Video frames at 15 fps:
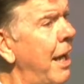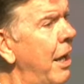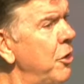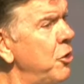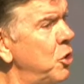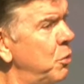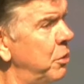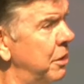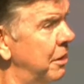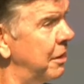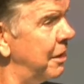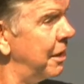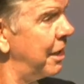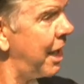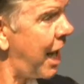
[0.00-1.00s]
as you
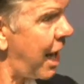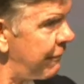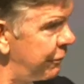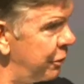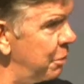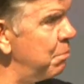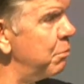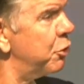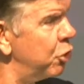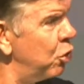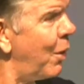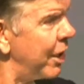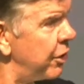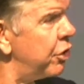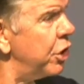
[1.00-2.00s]
would have them
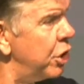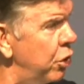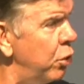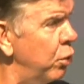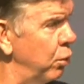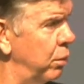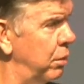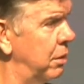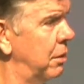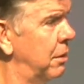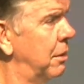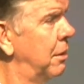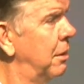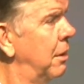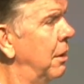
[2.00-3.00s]
do unto you."
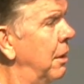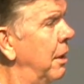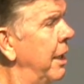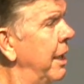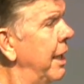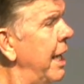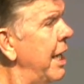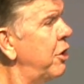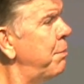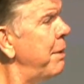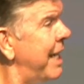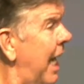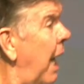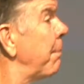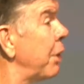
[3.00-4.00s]
It's
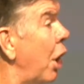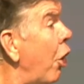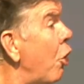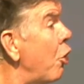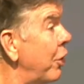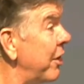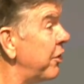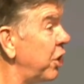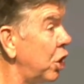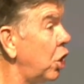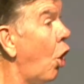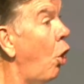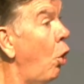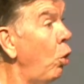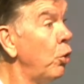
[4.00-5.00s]
become known as the
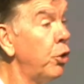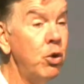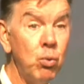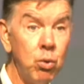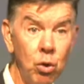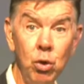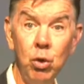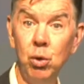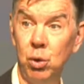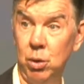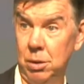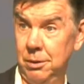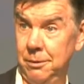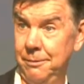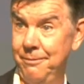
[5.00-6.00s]
golden
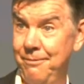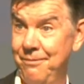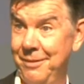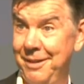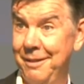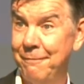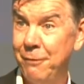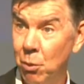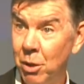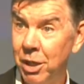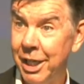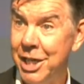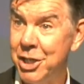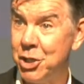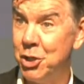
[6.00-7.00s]
rule for
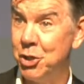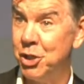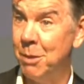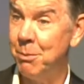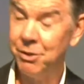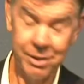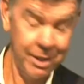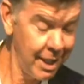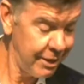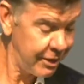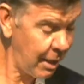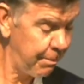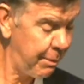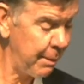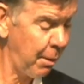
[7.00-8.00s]
relationships.
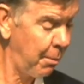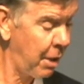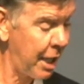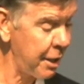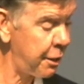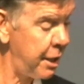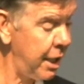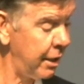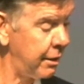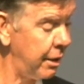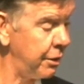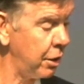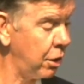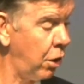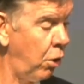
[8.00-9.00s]
Some people might think
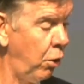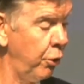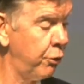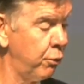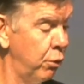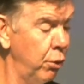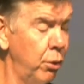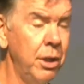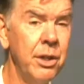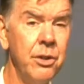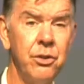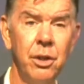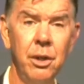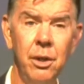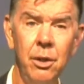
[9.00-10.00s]
that the golden rule
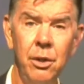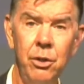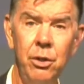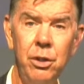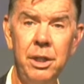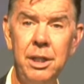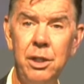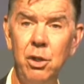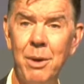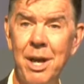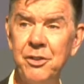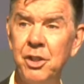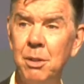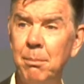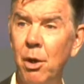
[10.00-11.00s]
is he who
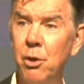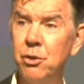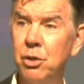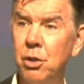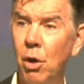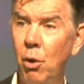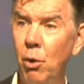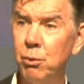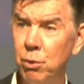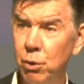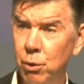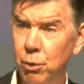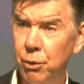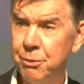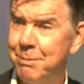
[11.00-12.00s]
has the most gold
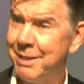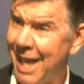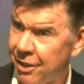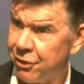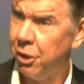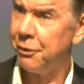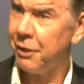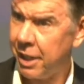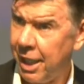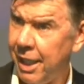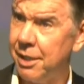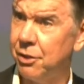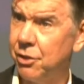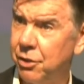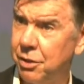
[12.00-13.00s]
rules, but that's not the
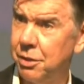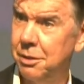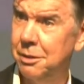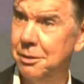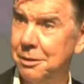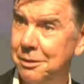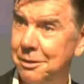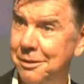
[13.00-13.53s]
case.